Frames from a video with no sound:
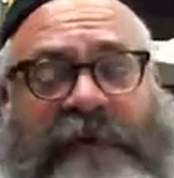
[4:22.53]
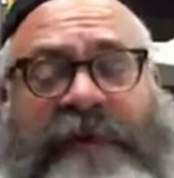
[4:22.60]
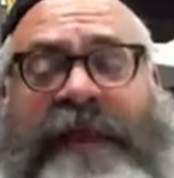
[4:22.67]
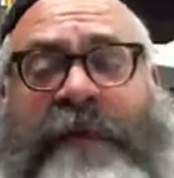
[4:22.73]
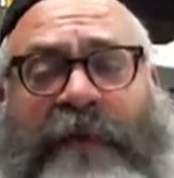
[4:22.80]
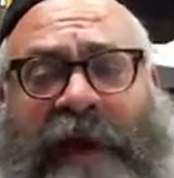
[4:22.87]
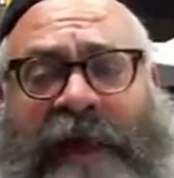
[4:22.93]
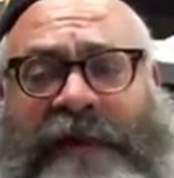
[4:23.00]
when
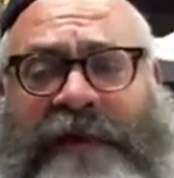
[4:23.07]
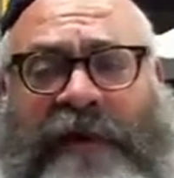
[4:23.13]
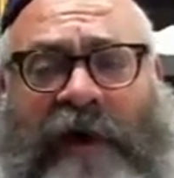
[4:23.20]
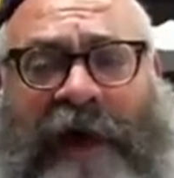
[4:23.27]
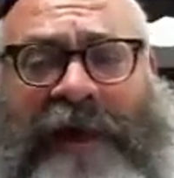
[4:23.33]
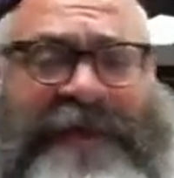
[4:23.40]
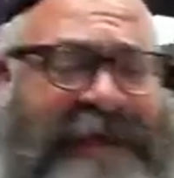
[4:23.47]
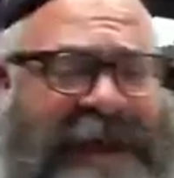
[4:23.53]
they prayed to
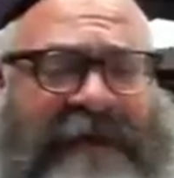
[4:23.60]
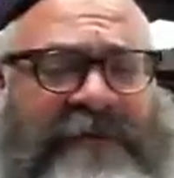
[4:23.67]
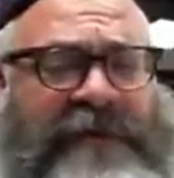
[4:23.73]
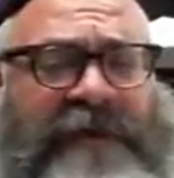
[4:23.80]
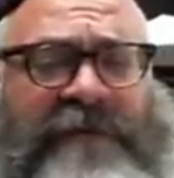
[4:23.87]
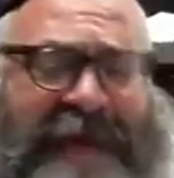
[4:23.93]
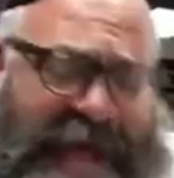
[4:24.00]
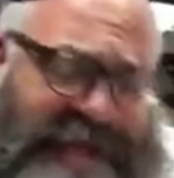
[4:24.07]
God, they never
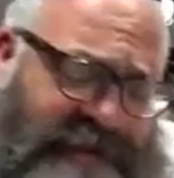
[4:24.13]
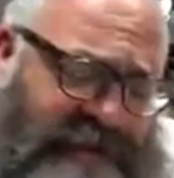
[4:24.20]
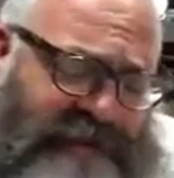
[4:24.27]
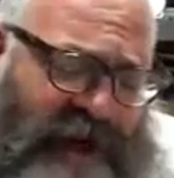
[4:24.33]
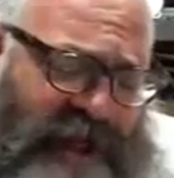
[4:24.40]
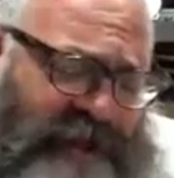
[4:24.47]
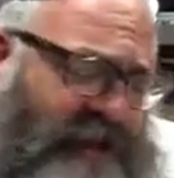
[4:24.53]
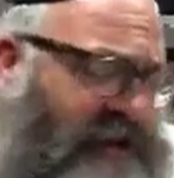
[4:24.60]
demanded,
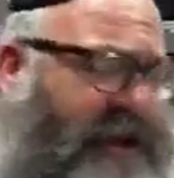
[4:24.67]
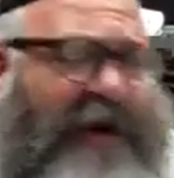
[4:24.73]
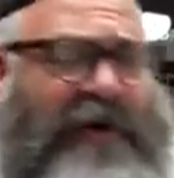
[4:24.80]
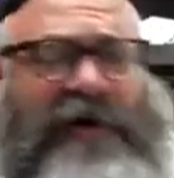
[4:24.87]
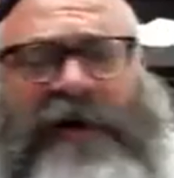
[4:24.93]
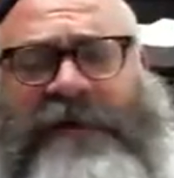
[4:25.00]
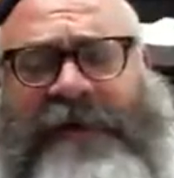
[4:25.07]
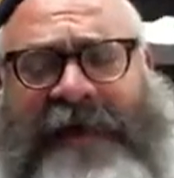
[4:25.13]
God, look how
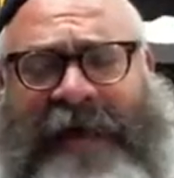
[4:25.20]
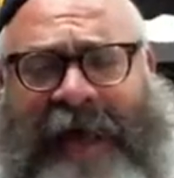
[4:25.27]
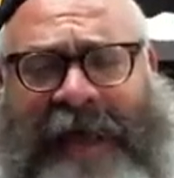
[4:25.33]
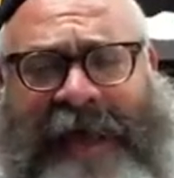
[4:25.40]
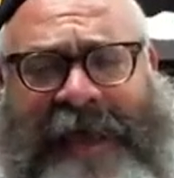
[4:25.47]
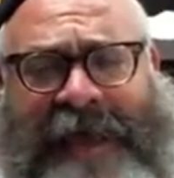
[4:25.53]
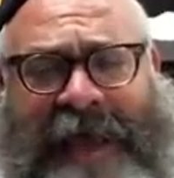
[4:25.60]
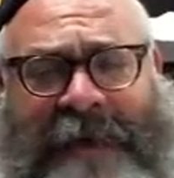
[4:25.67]
good of a guy
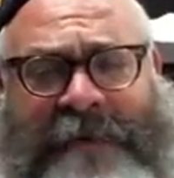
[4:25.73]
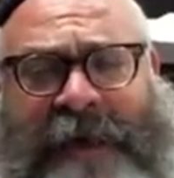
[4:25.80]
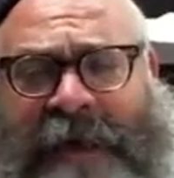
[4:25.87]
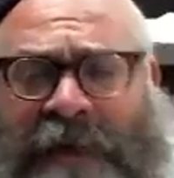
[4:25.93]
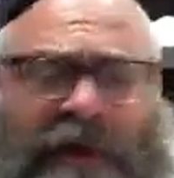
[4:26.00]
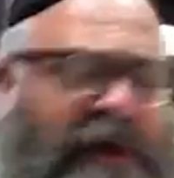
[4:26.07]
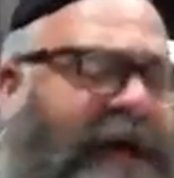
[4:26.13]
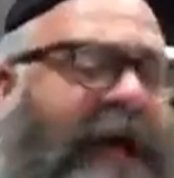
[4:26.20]
I am.
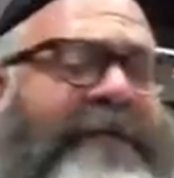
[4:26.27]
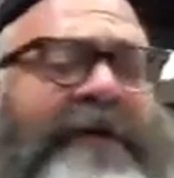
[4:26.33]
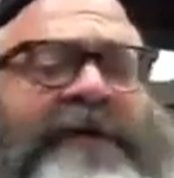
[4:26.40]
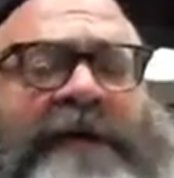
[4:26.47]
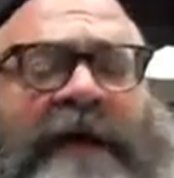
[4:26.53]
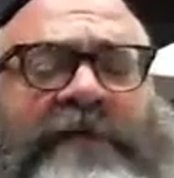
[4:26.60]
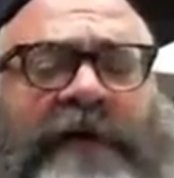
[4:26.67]
Look how much I've